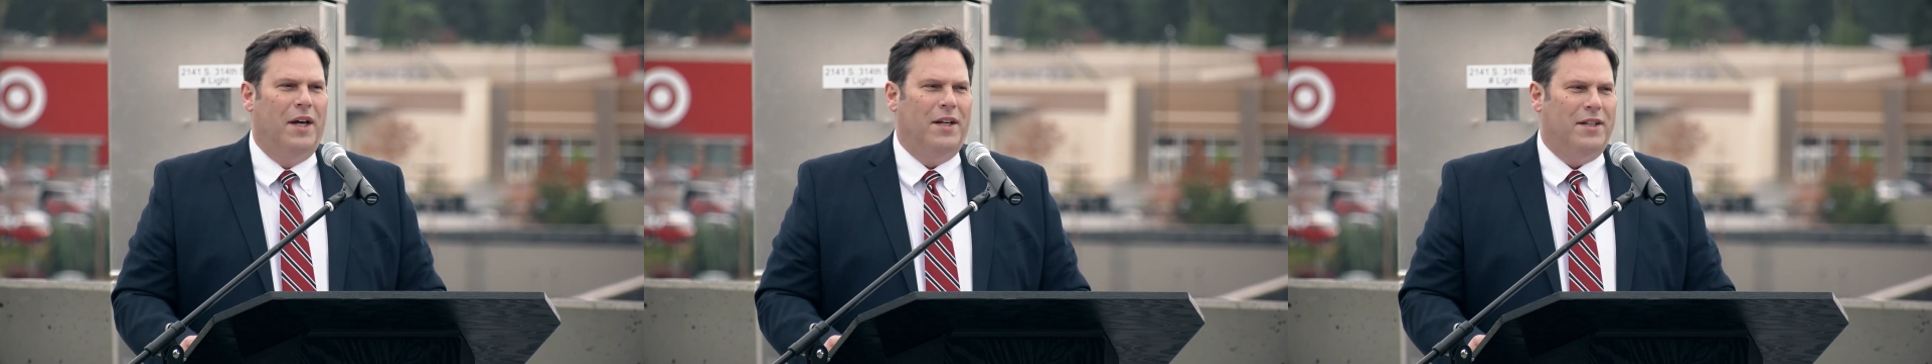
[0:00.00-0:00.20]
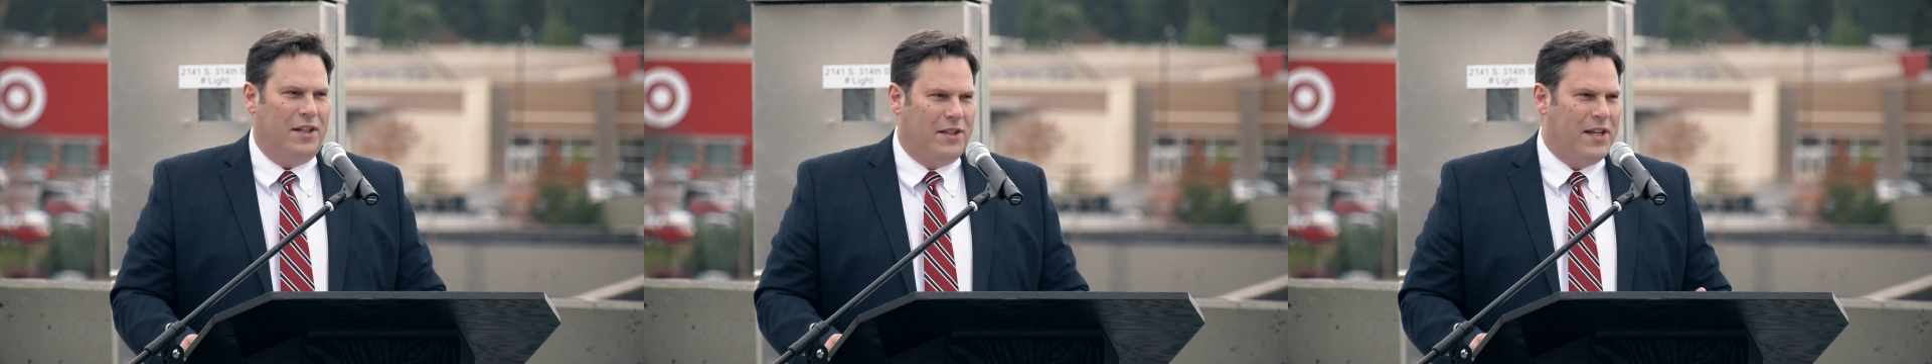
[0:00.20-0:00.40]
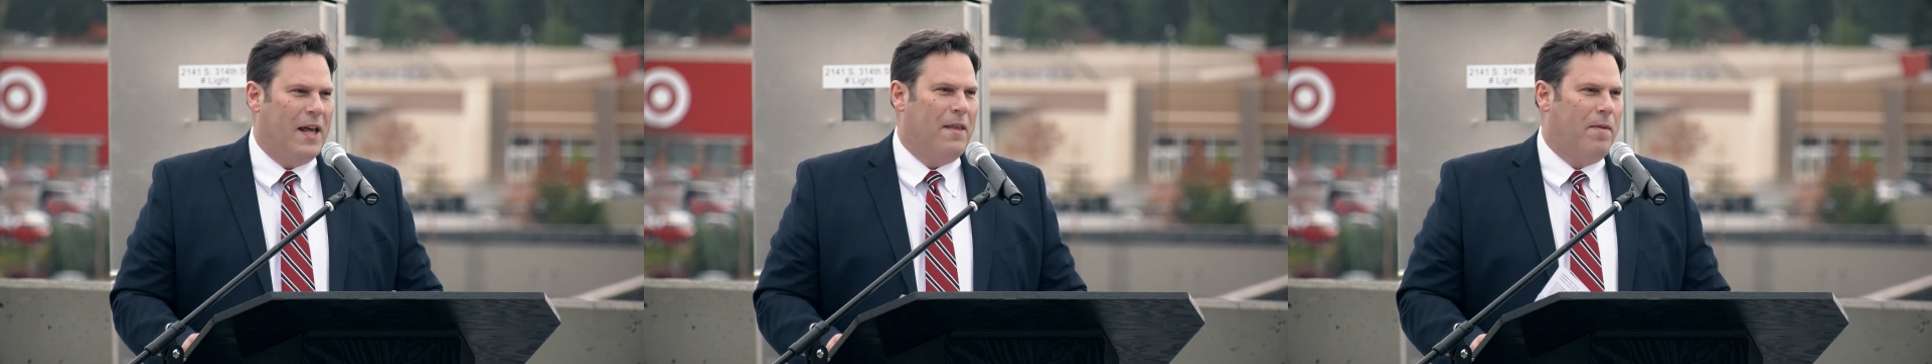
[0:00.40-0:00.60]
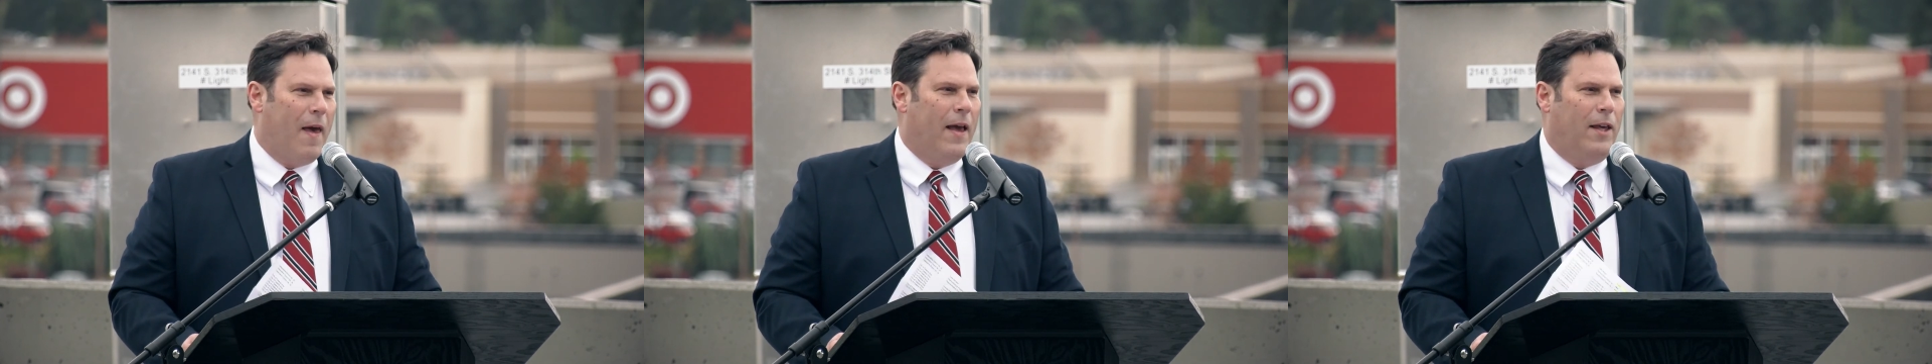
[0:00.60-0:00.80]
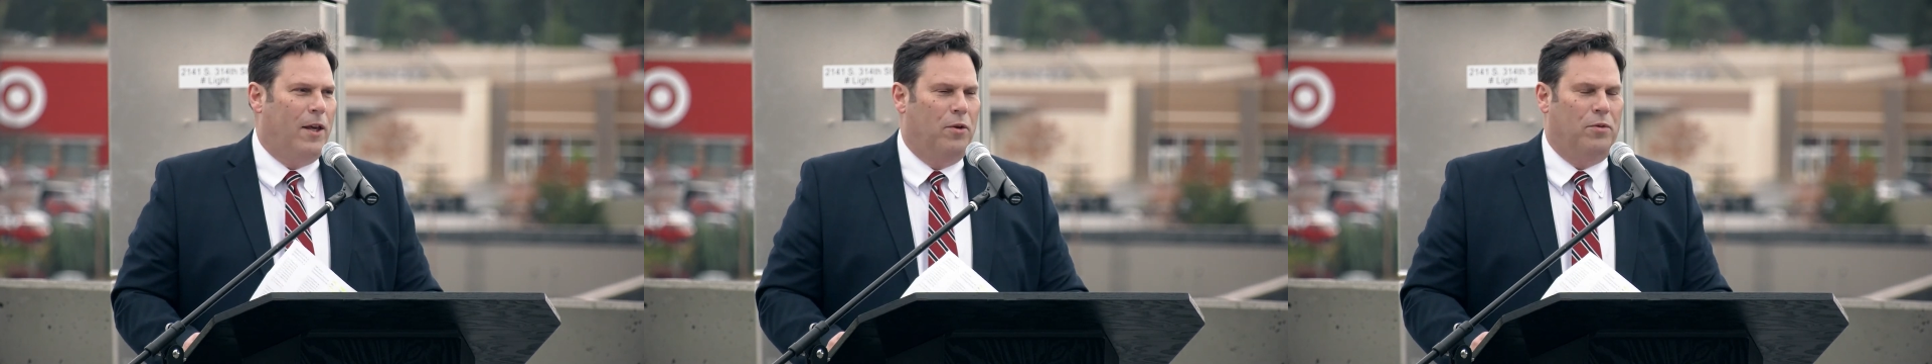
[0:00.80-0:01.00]
say
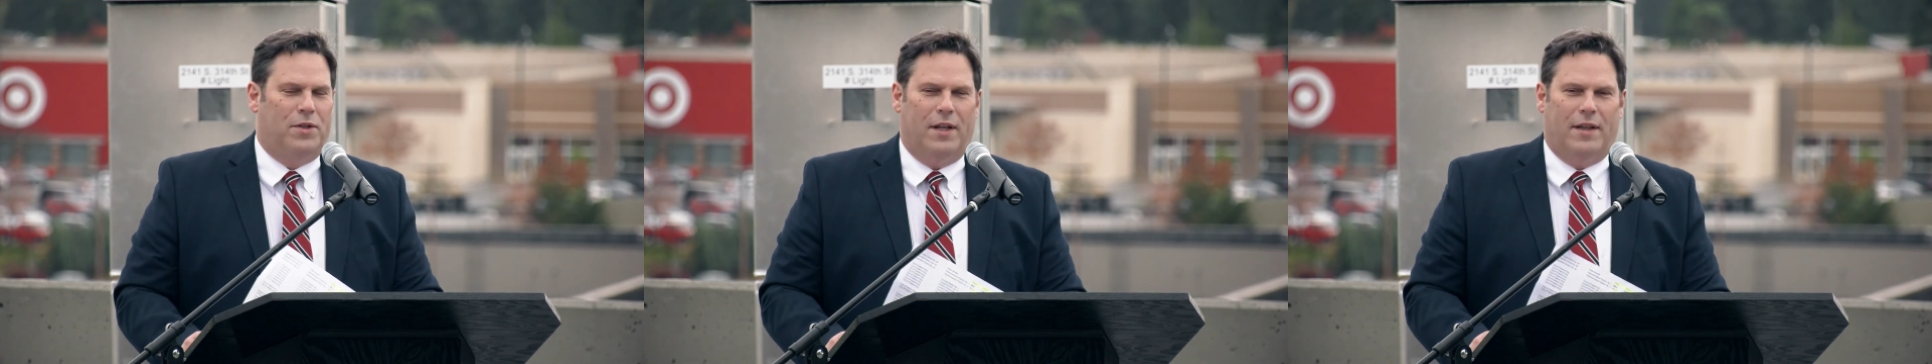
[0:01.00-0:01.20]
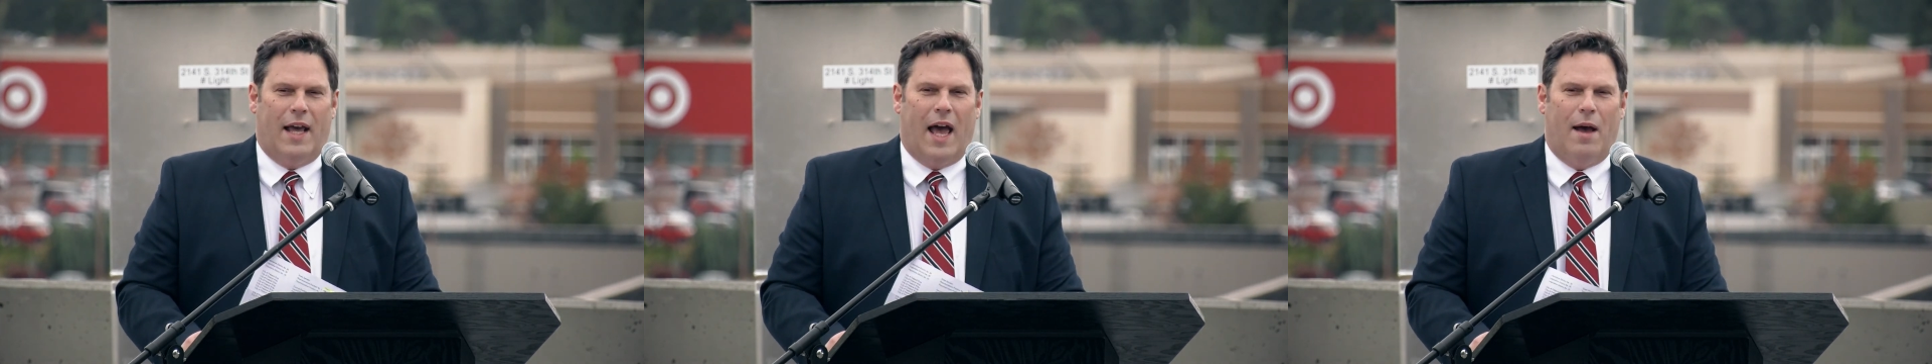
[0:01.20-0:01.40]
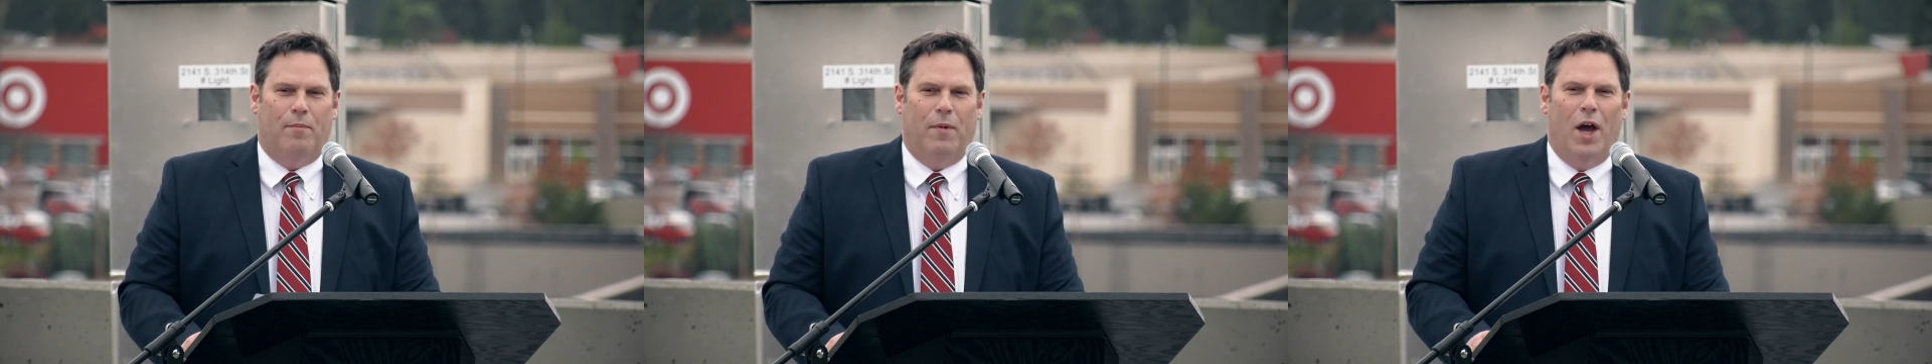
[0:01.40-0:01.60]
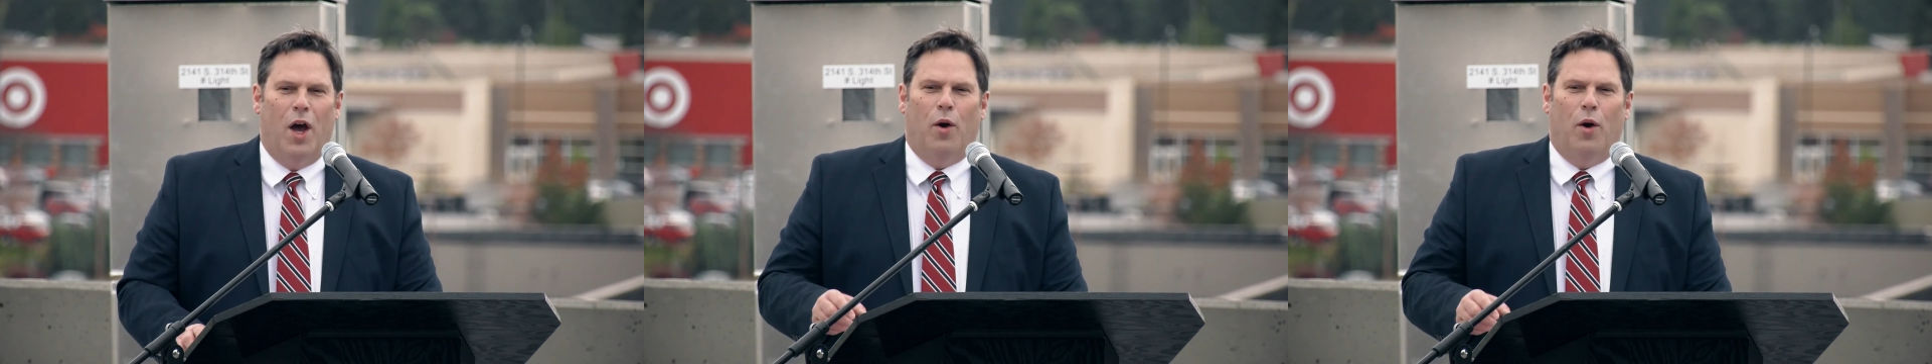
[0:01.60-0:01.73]
thank you to them.